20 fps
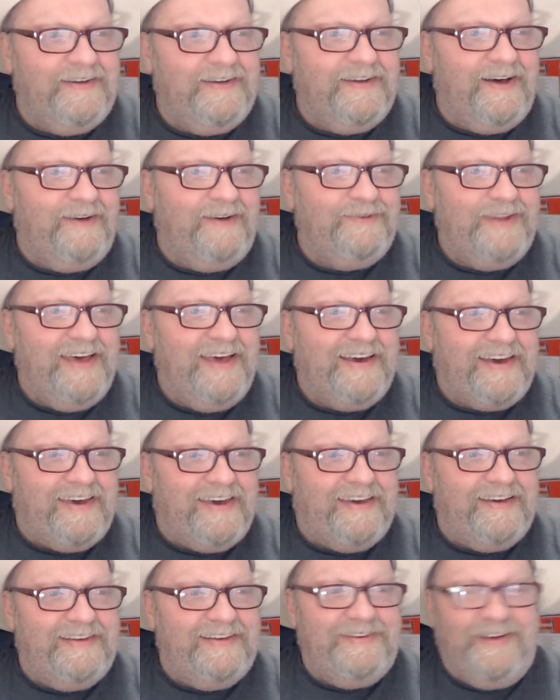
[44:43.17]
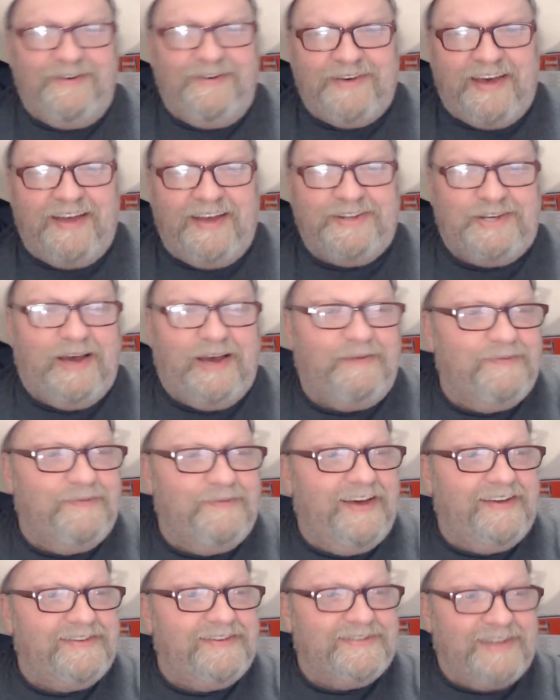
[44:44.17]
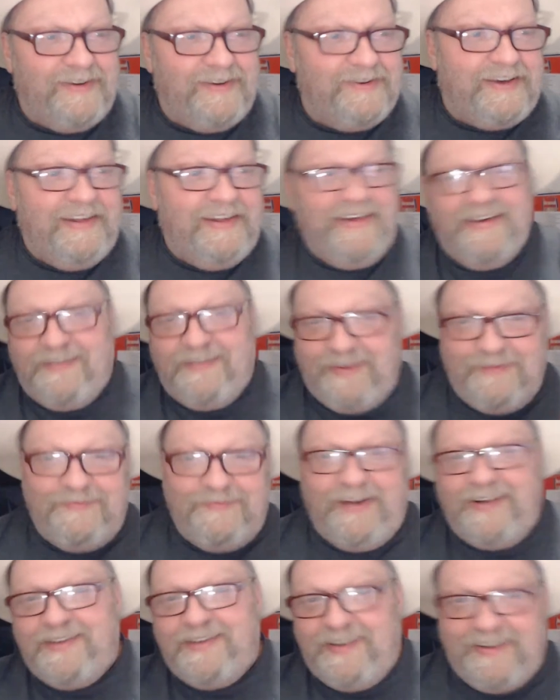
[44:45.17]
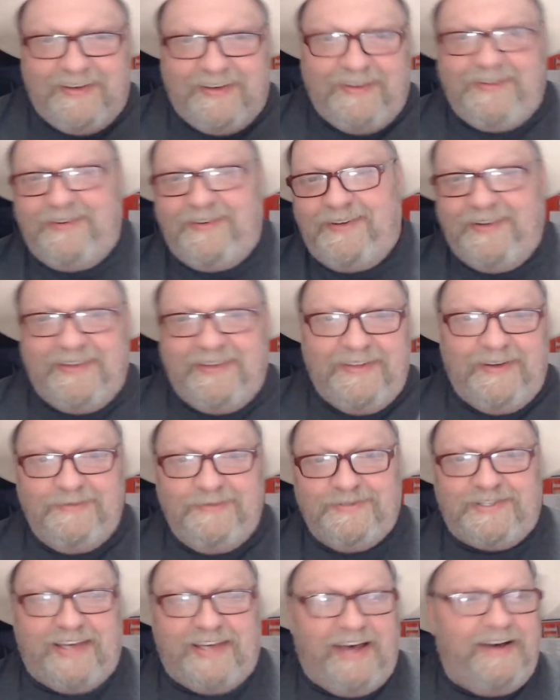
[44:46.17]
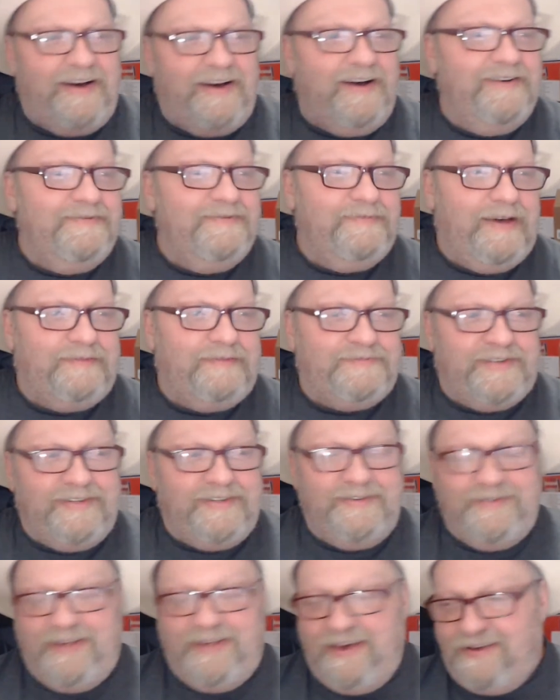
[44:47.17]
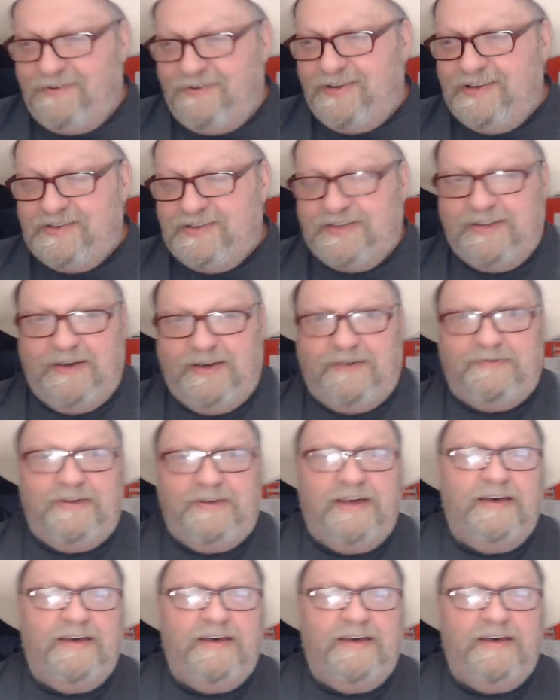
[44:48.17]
I'll leg it and I'll catch up with you. So I can hear him running, can't I? I'm sat at home absolutely creasing up.